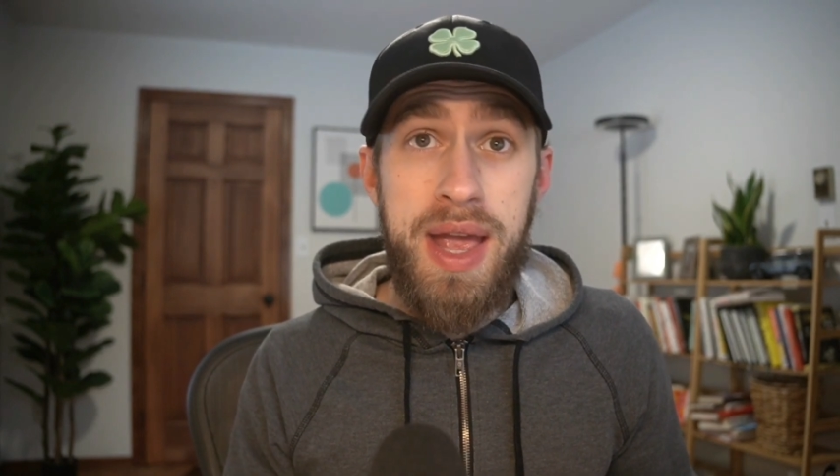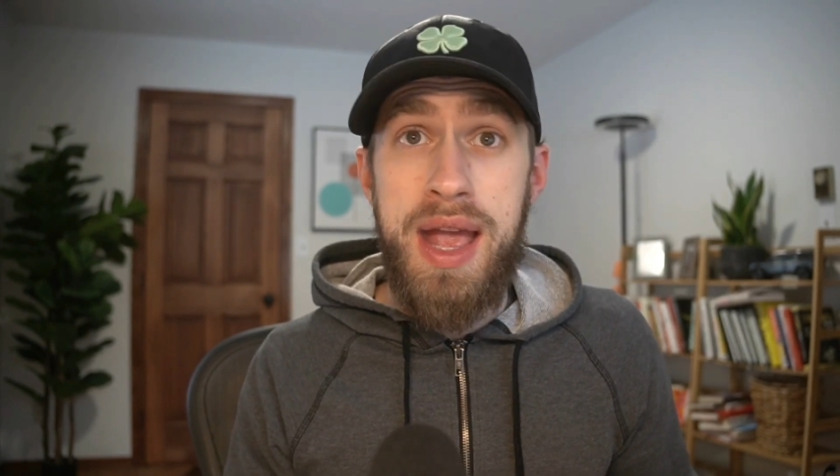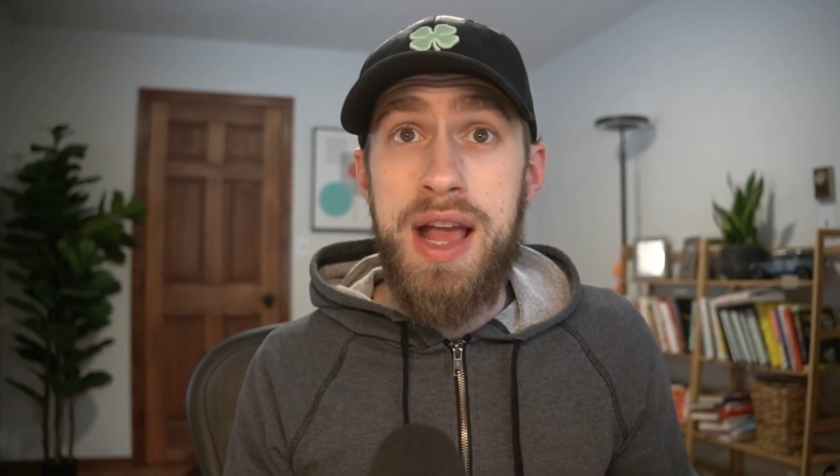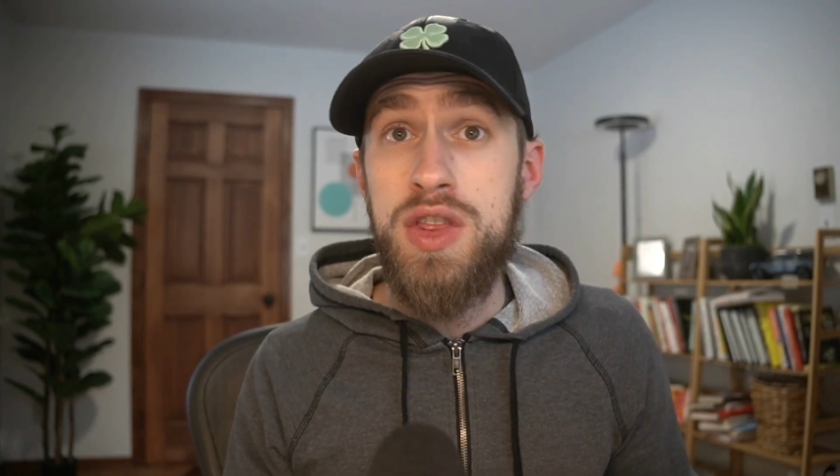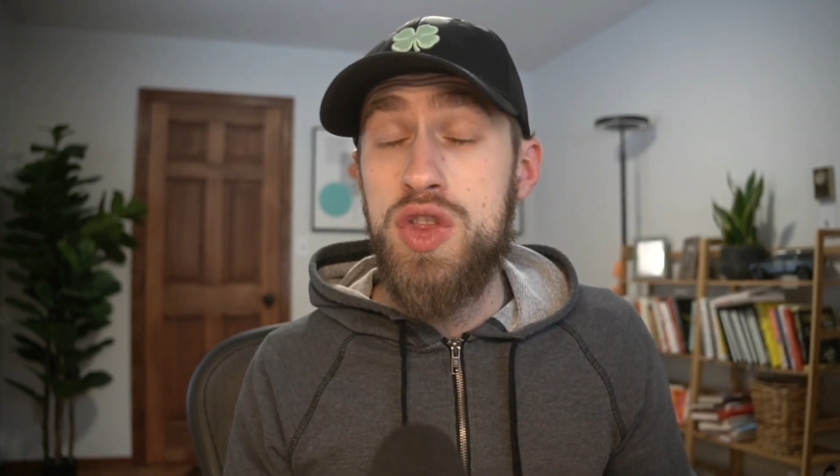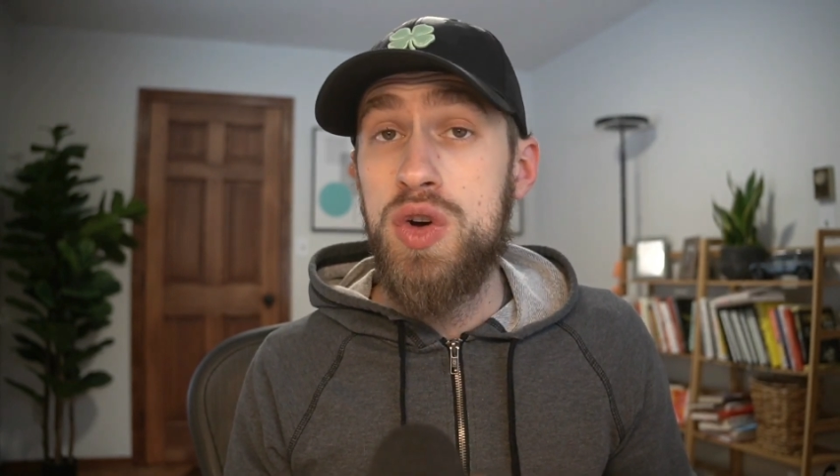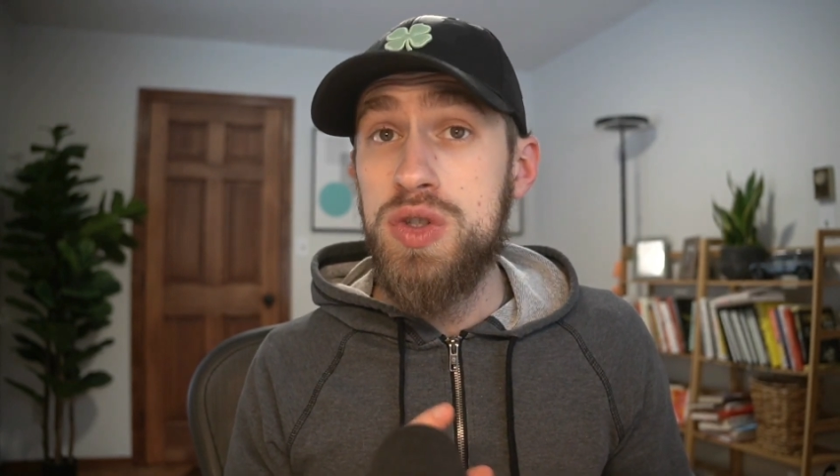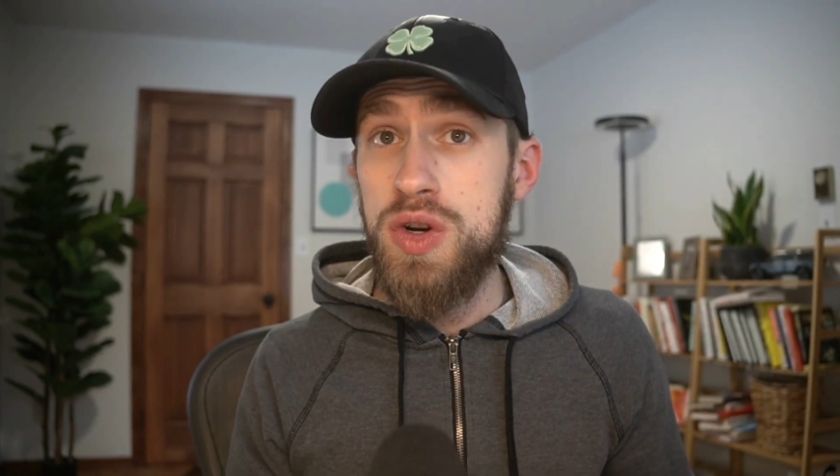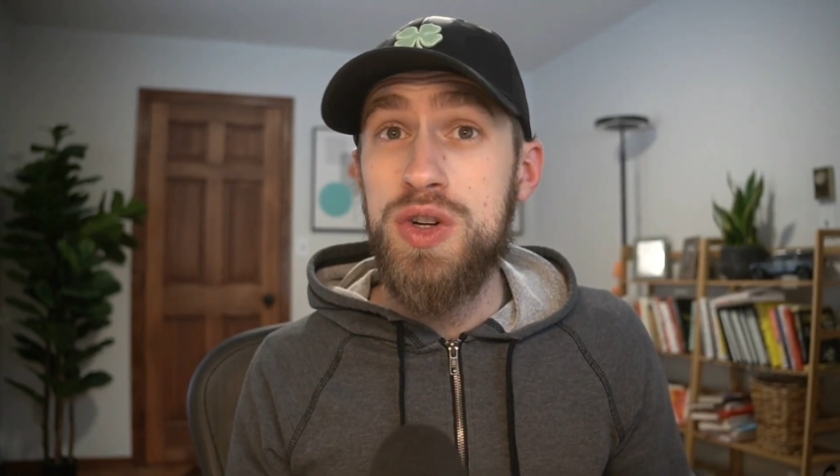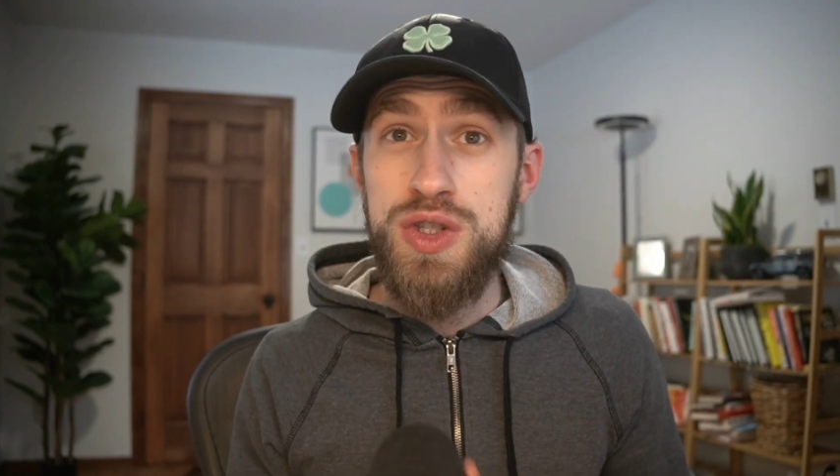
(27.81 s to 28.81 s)
And
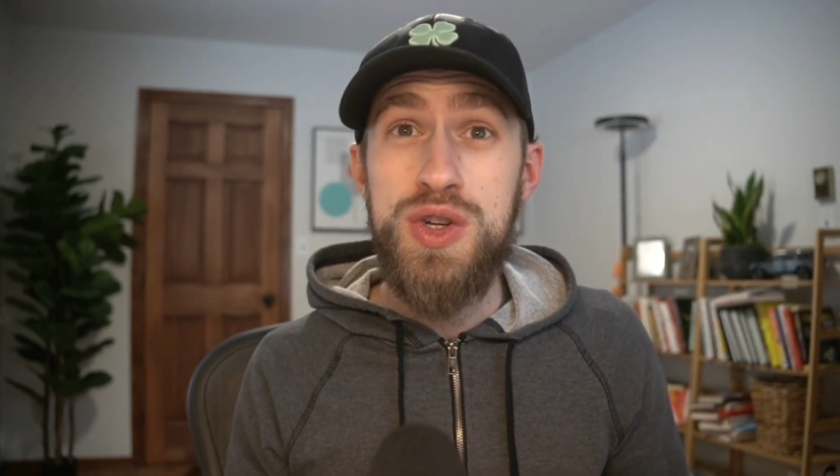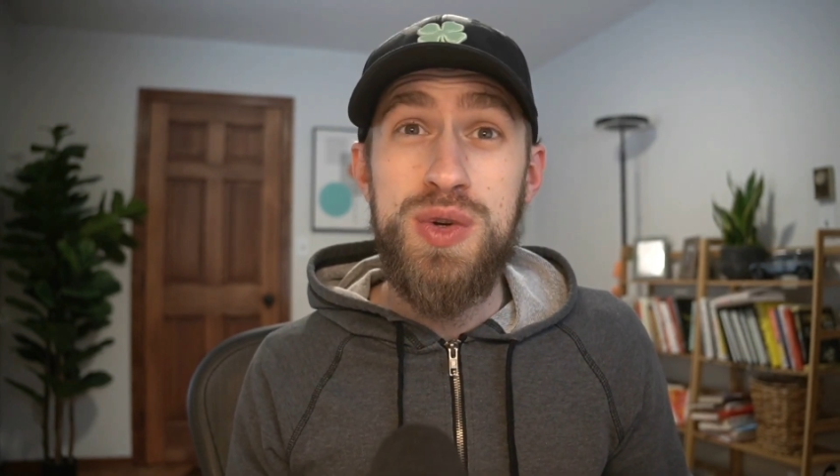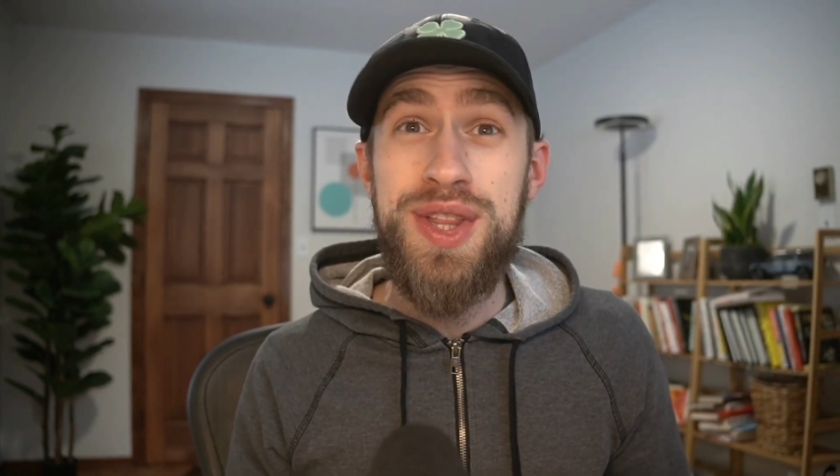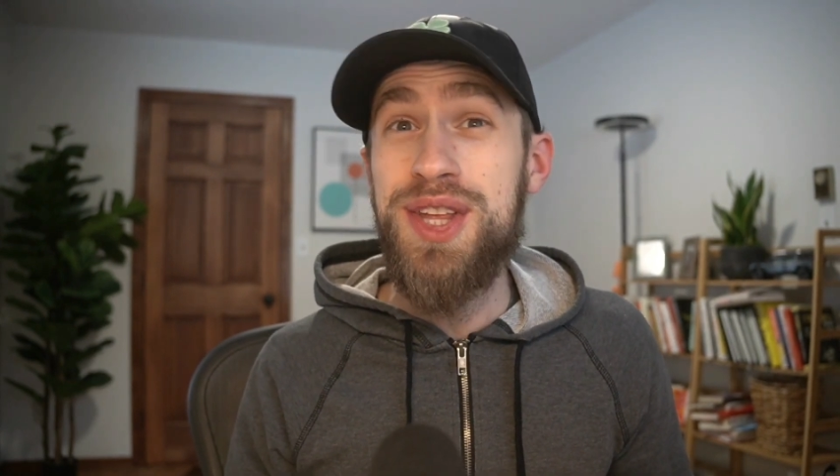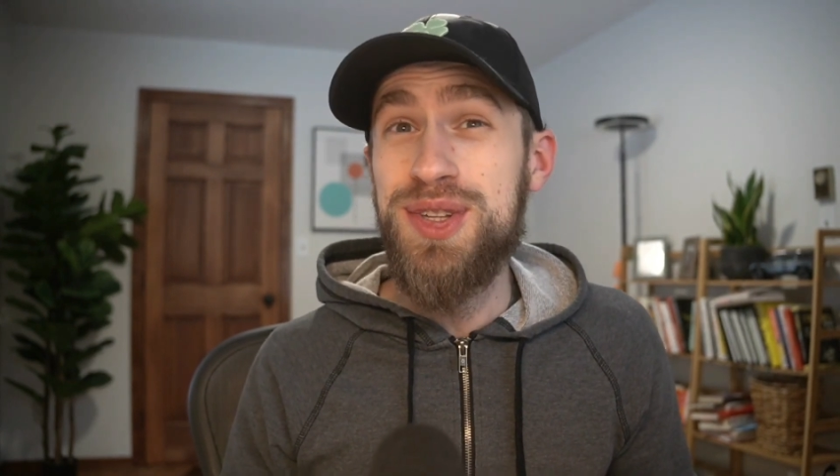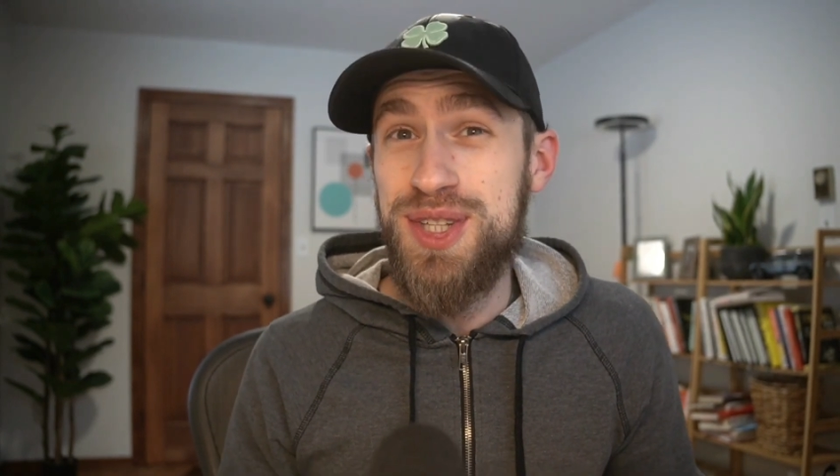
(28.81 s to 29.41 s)
those are two that you